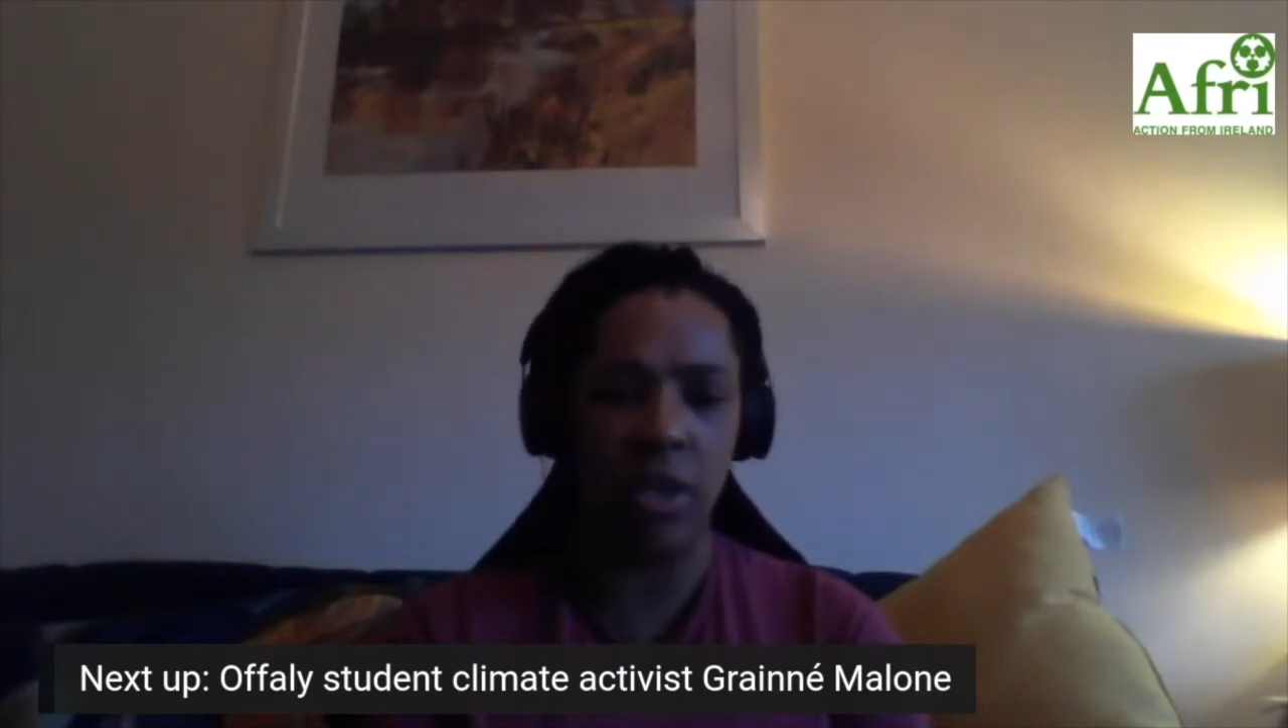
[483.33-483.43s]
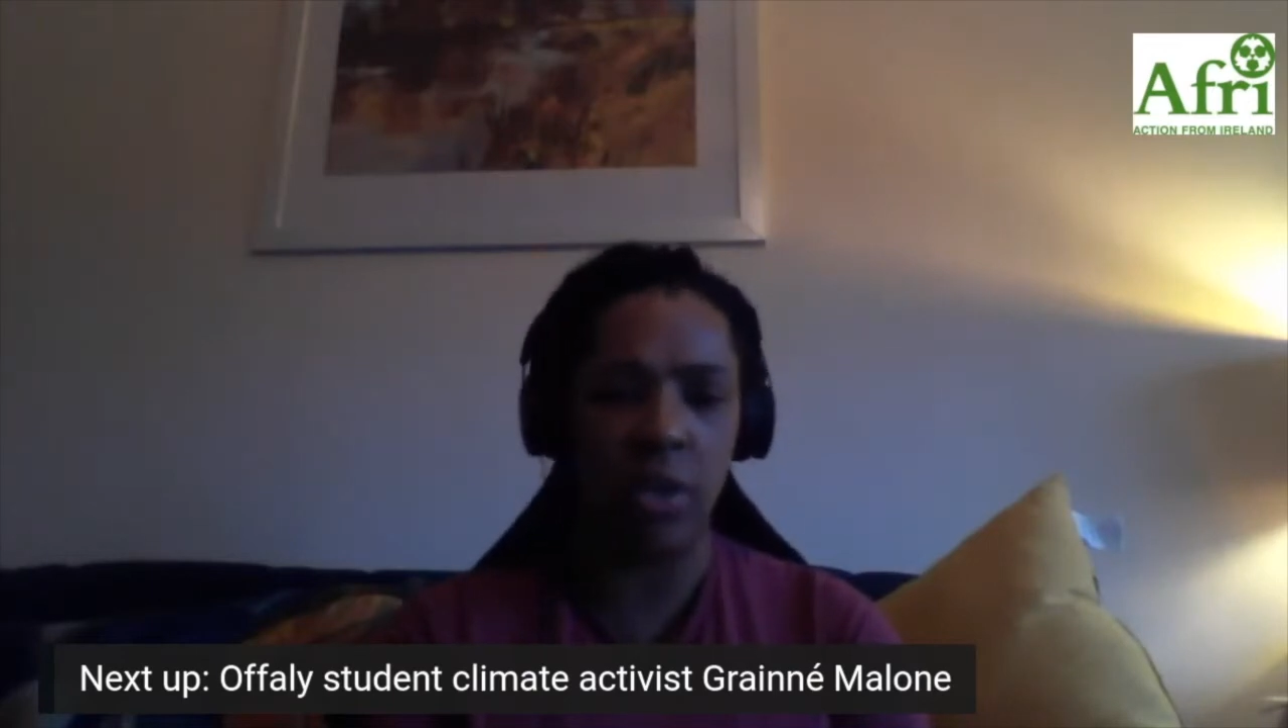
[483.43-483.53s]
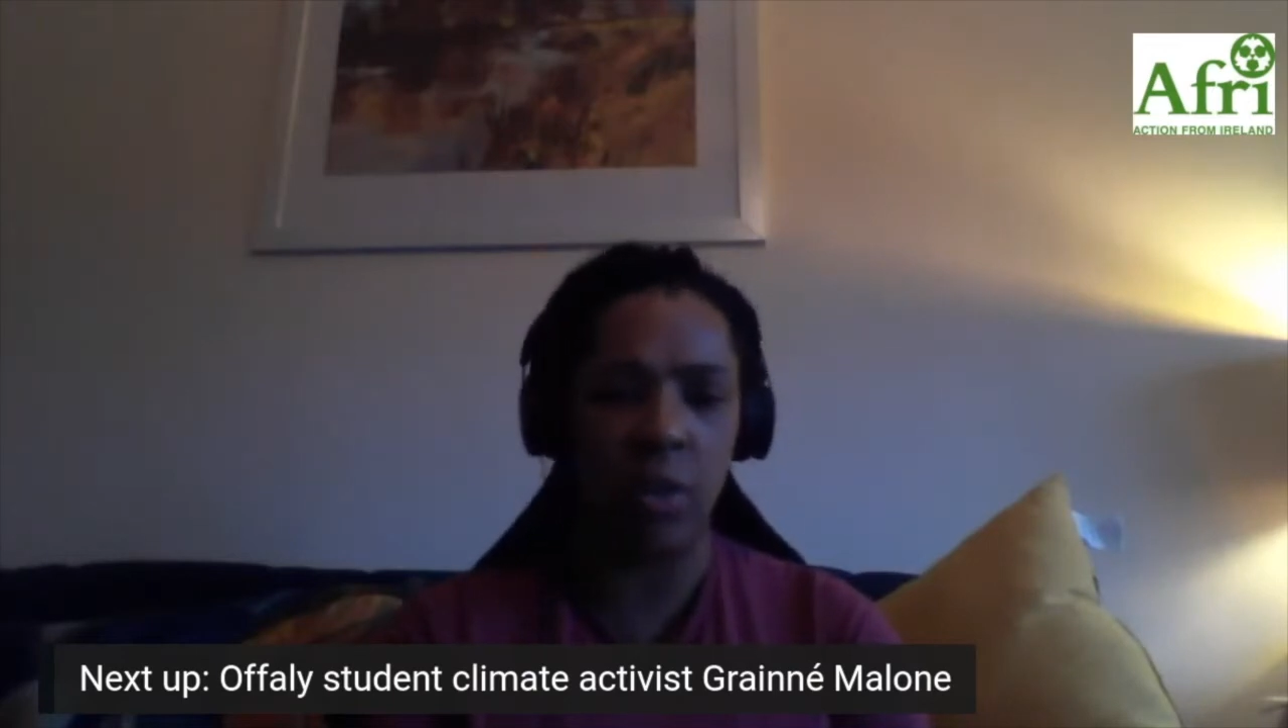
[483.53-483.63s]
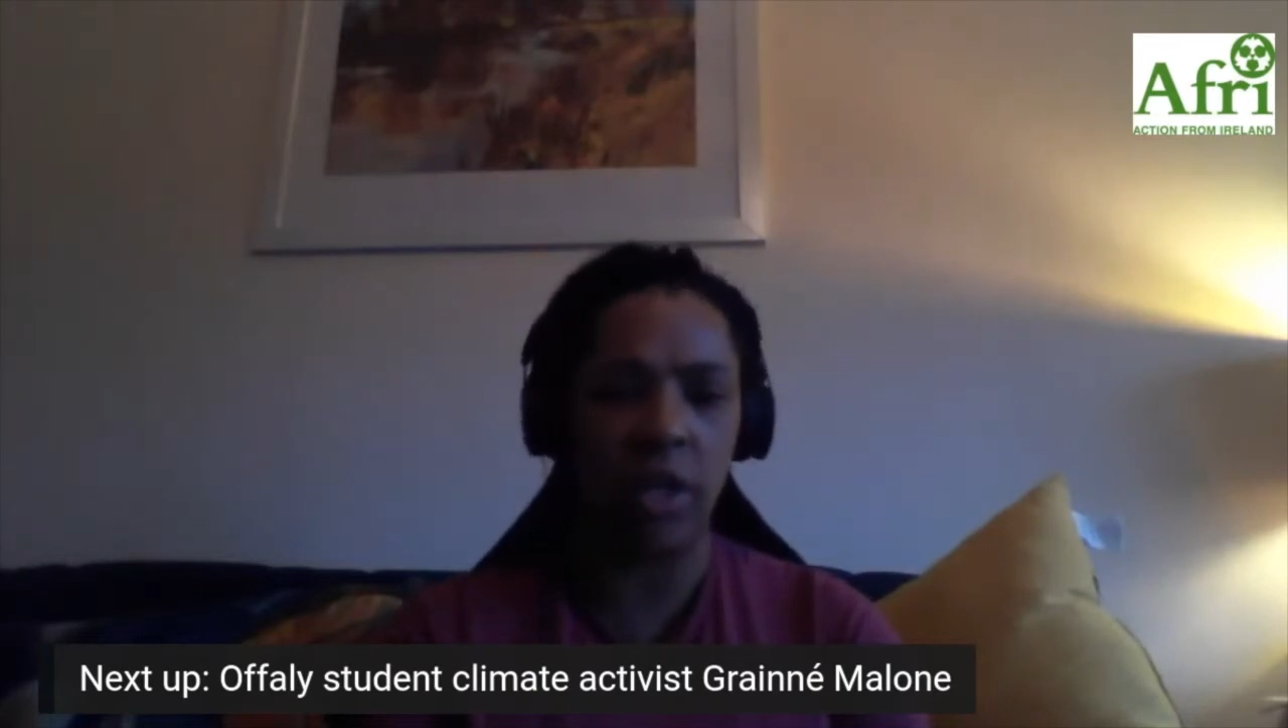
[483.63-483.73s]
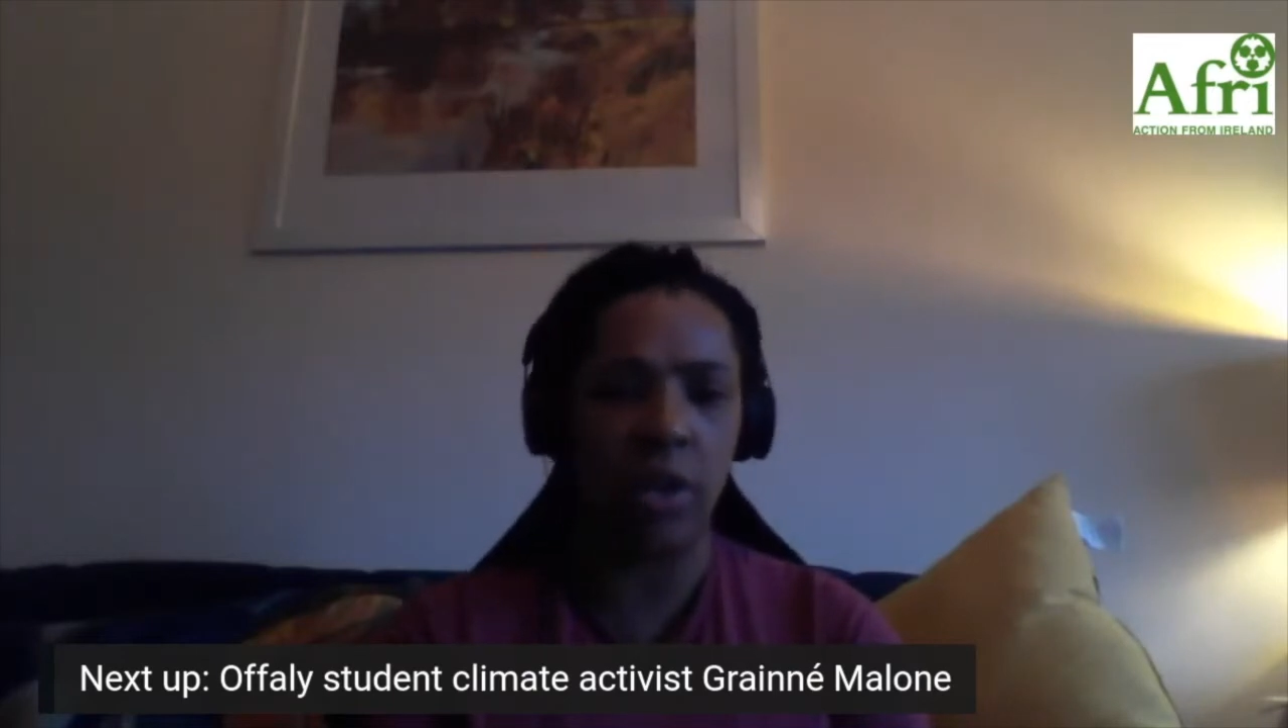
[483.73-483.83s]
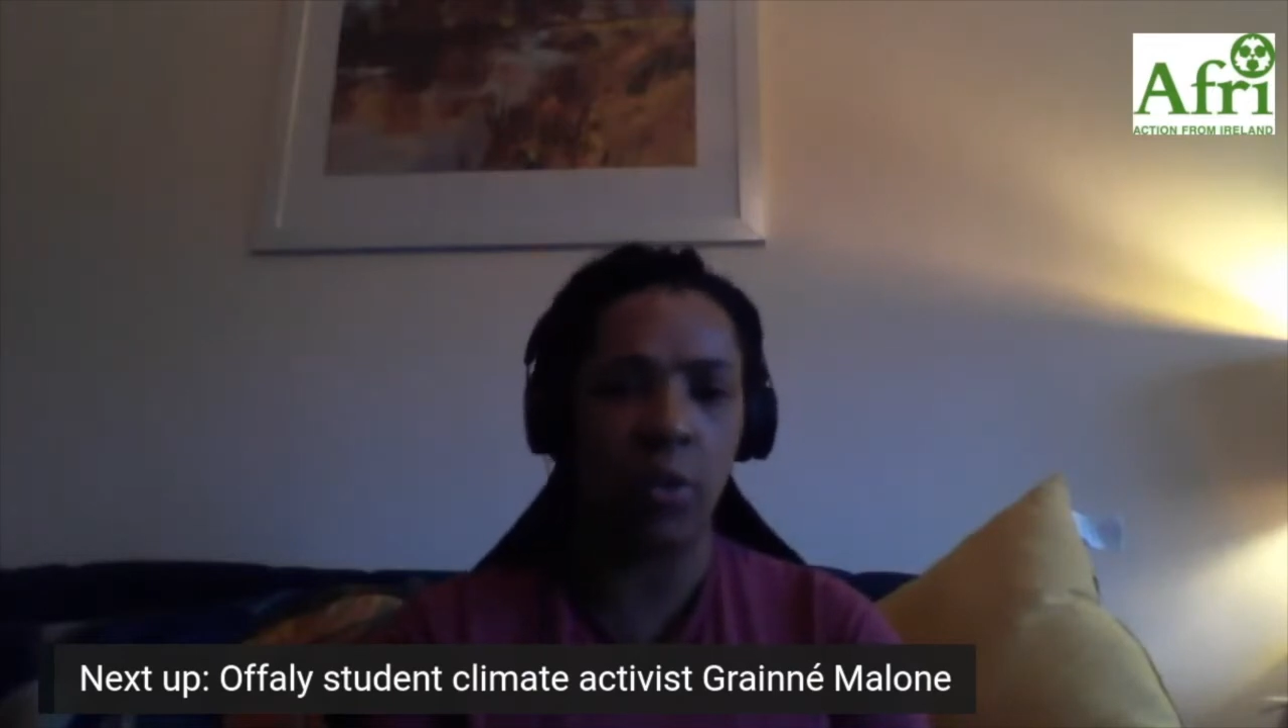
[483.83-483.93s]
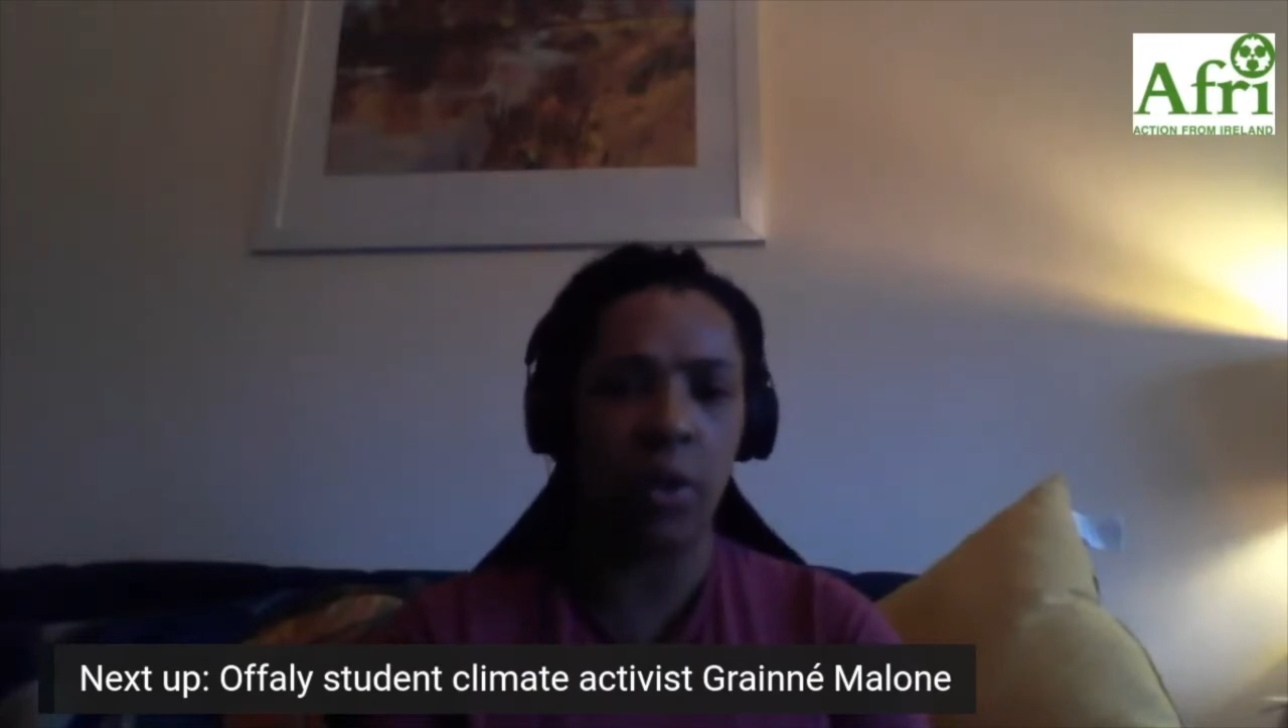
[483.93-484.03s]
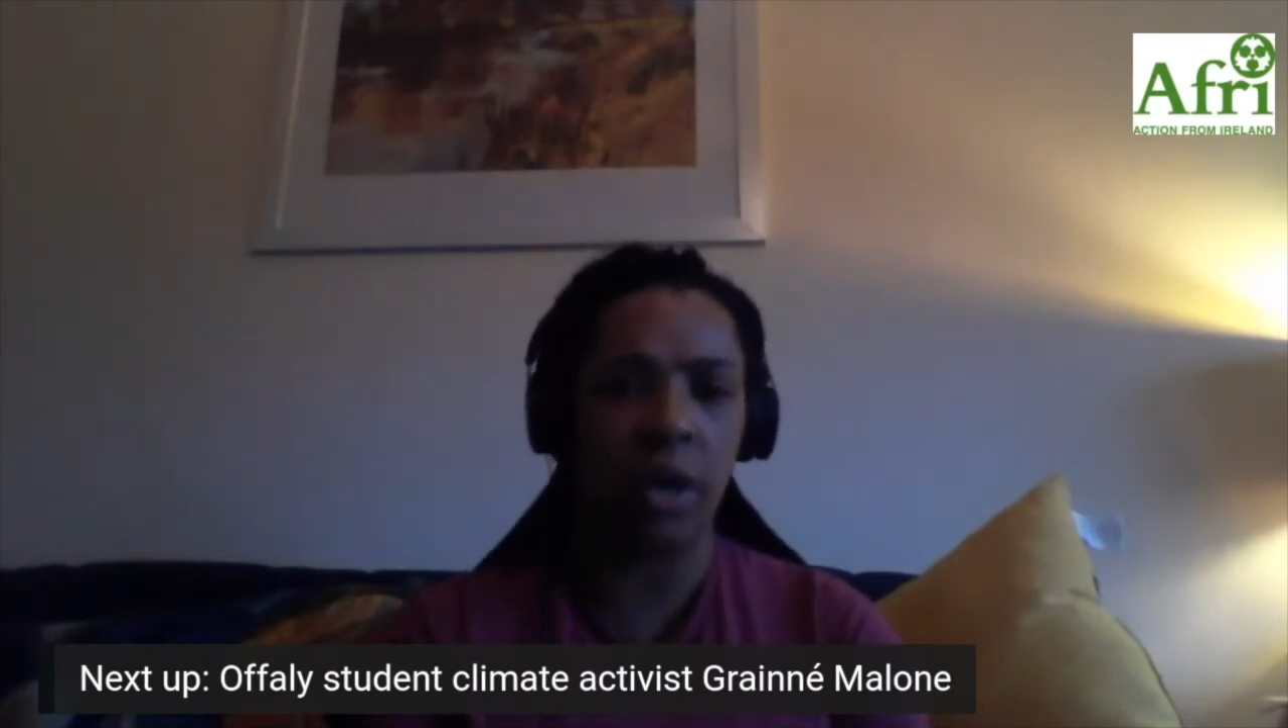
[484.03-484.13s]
situation,